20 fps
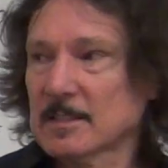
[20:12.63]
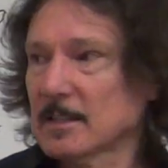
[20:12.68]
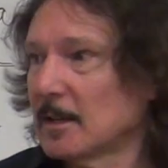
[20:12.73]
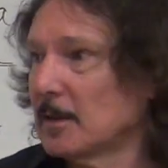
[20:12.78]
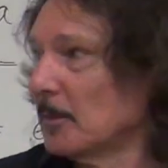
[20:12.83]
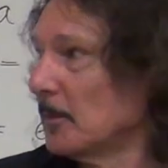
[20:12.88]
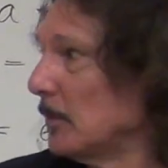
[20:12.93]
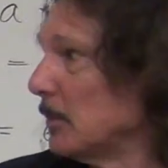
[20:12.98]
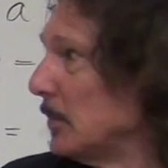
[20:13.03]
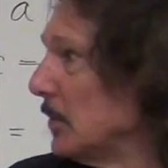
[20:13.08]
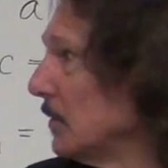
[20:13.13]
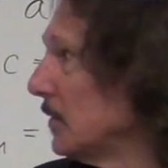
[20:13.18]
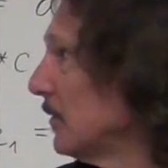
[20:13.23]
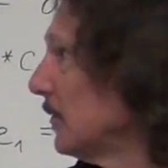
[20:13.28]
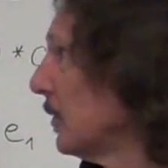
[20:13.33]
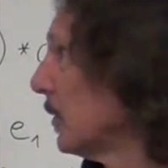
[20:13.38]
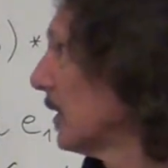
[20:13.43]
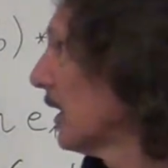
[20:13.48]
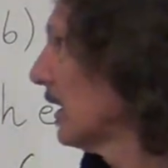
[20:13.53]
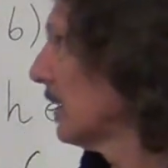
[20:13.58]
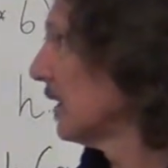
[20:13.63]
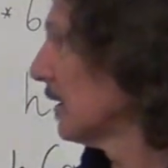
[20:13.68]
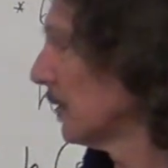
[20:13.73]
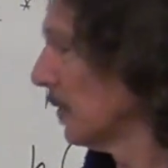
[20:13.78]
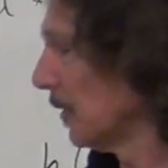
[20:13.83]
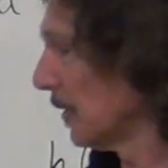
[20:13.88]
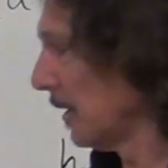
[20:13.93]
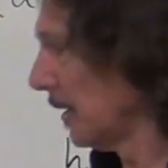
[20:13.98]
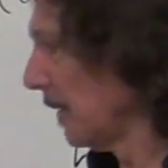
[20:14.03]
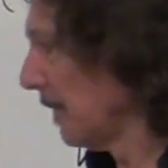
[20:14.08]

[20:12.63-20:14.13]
a beautiful category.